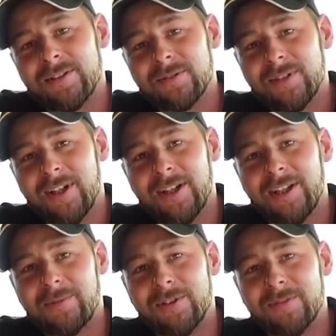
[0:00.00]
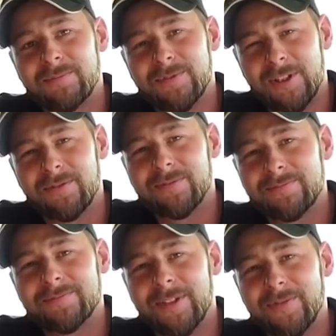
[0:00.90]
So it kind of keeps you
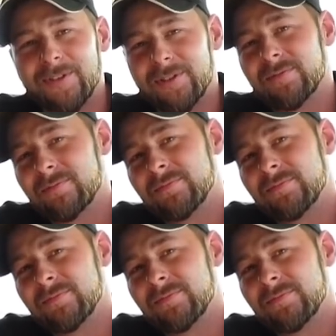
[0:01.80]
self-efficient.